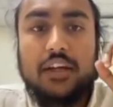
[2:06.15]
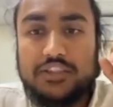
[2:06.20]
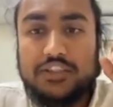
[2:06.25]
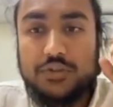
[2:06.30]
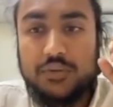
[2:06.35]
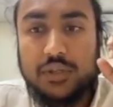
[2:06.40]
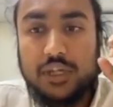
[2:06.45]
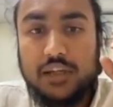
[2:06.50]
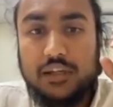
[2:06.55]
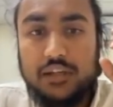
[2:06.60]

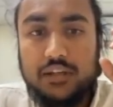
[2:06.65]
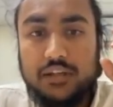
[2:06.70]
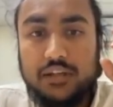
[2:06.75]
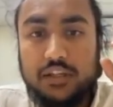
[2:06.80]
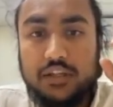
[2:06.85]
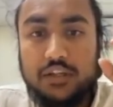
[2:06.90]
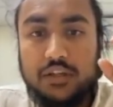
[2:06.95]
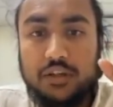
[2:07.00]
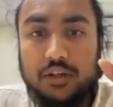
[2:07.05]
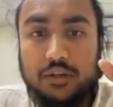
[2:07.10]
you get
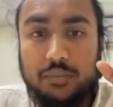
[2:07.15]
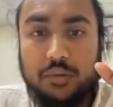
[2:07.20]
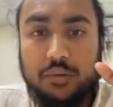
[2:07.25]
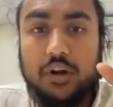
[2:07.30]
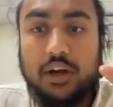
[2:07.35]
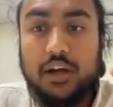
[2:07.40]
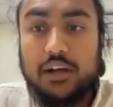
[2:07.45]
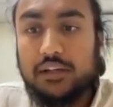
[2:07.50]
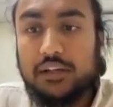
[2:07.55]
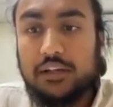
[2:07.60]
your
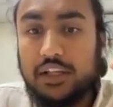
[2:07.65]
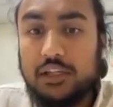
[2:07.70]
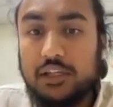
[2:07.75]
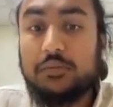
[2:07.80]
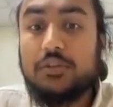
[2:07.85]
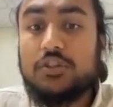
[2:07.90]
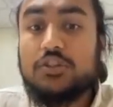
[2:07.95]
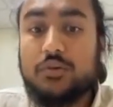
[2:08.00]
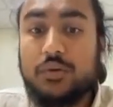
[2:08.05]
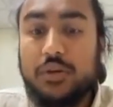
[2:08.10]
product
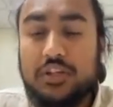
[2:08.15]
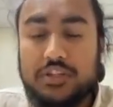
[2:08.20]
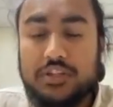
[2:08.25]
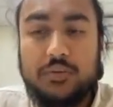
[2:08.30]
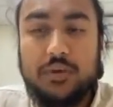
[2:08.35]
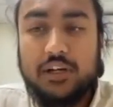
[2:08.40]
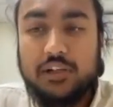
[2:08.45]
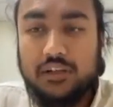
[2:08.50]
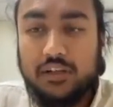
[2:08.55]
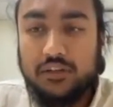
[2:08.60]
imagery
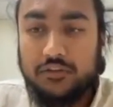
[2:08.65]
directly